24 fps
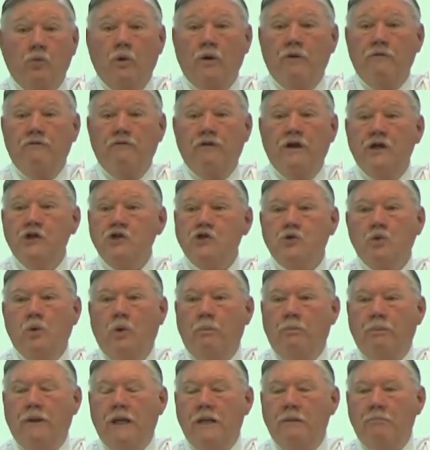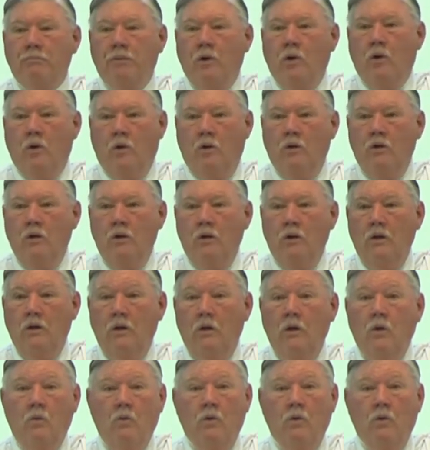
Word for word: We're visual people.